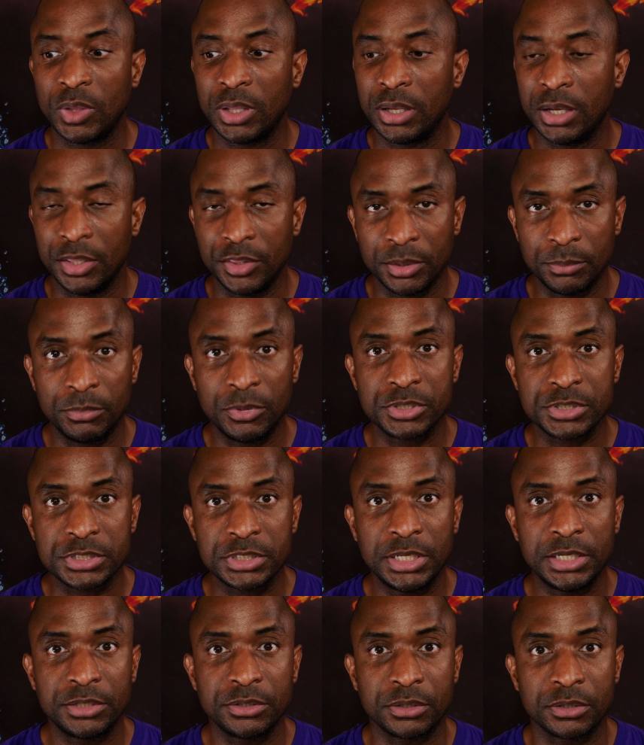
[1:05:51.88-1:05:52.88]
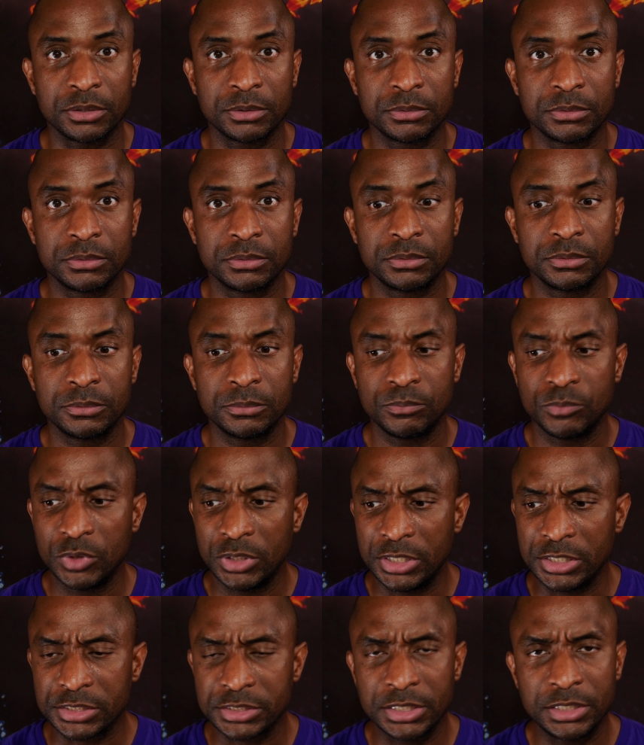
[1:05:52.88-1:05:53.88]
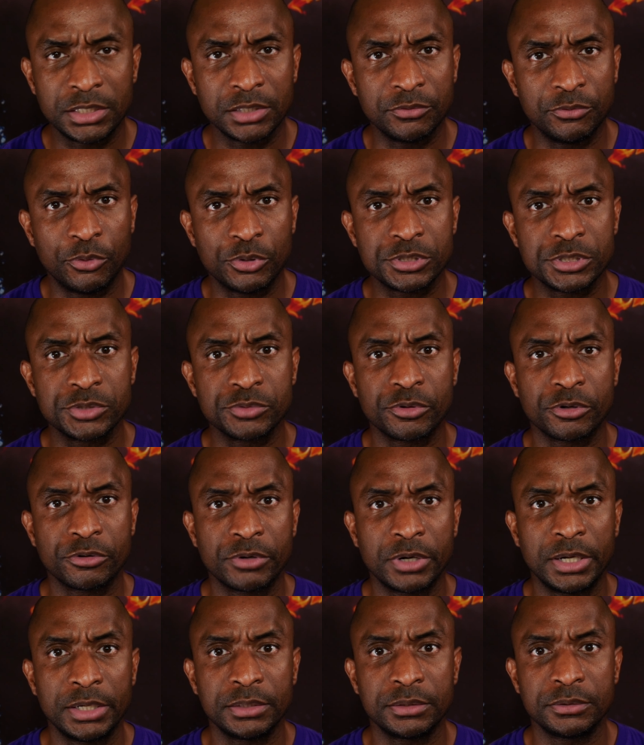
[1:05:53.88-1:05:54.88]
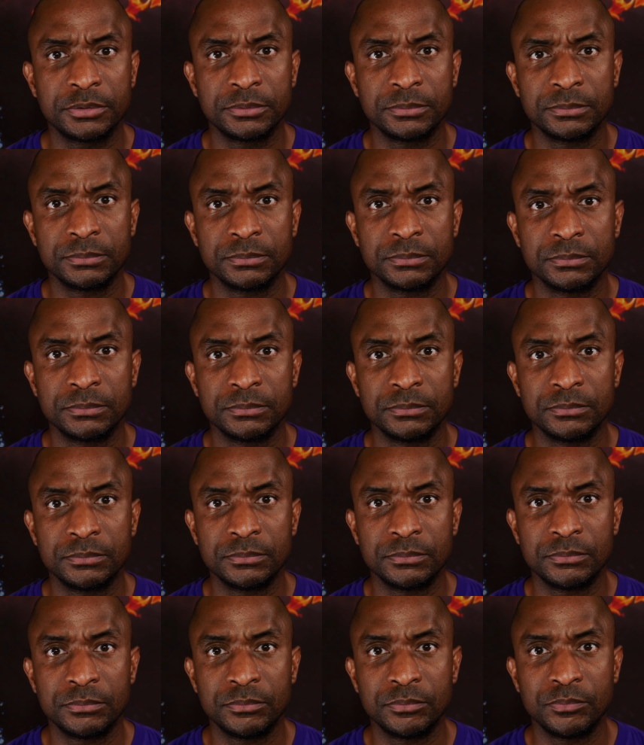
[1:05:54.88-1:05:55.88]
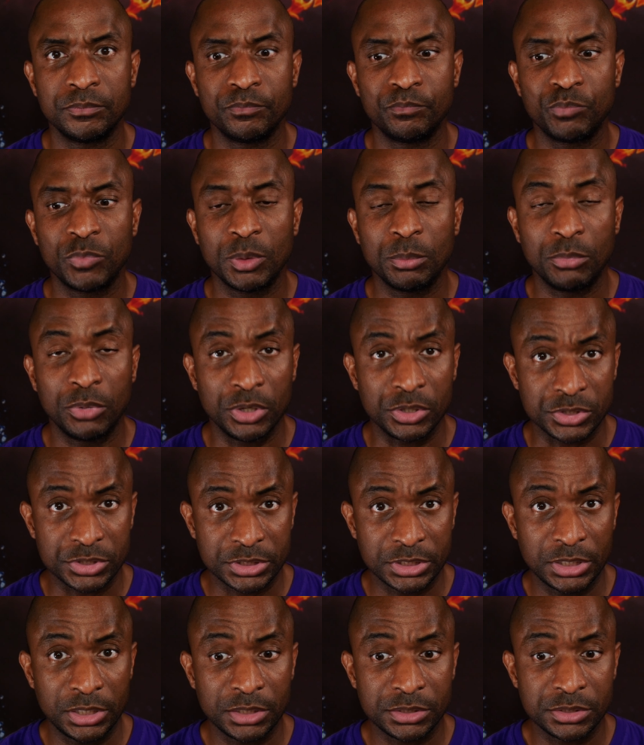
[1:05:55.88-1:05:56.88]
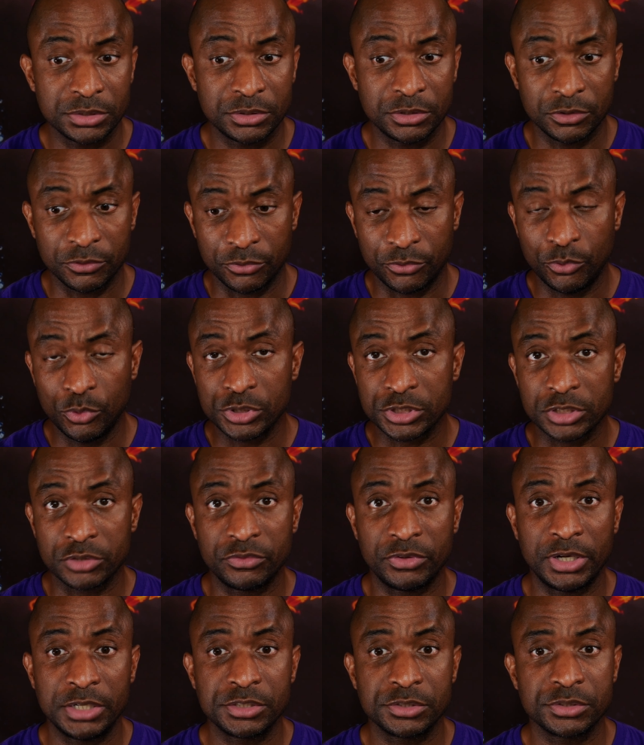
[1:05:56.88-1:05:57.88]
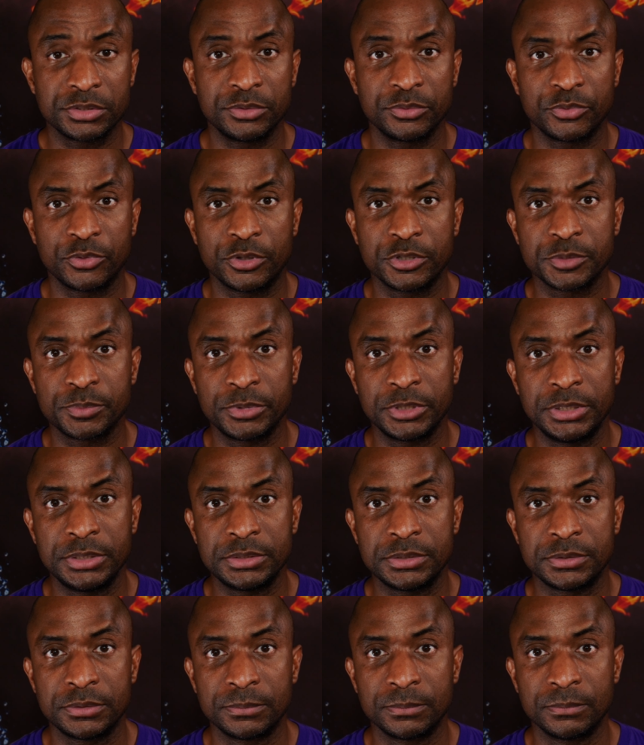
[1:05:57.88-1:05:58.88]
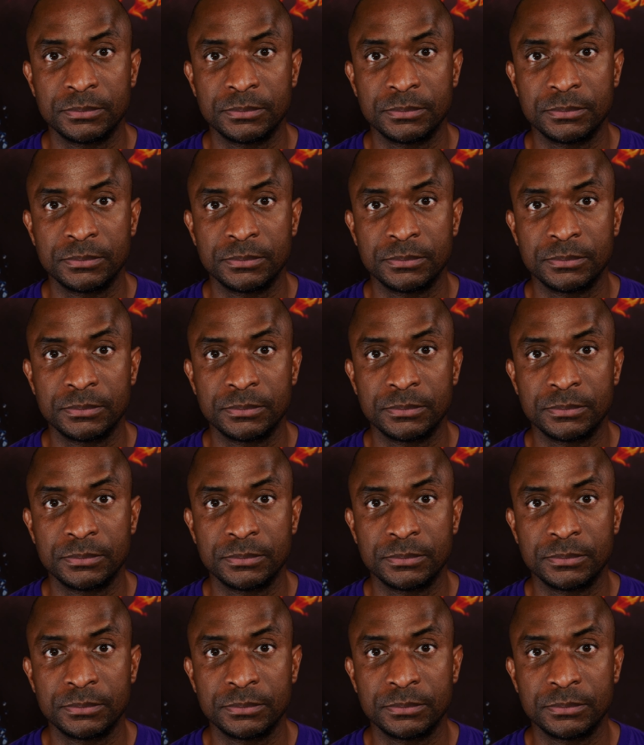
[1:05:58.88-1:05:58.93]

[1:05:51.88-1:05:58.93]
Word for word: And then months later, the dissenting voices were right but you're still listening to foolish advisors in the first place.